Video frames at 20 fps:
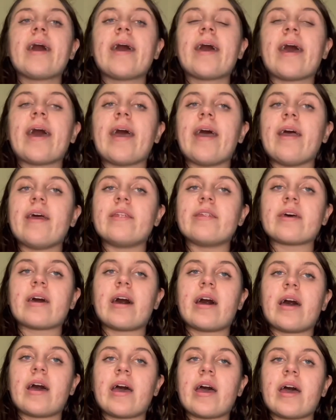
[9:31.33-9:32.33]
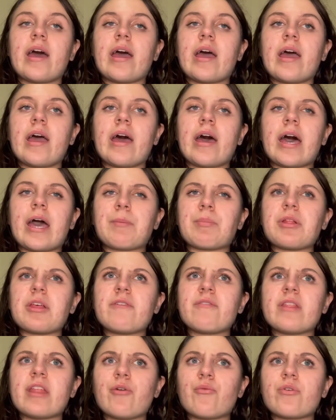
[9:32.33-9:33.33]
and I believe
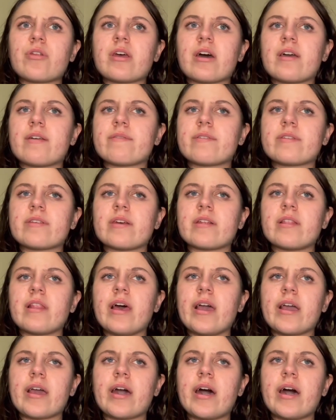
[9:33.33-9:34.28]
in that one I've said, like,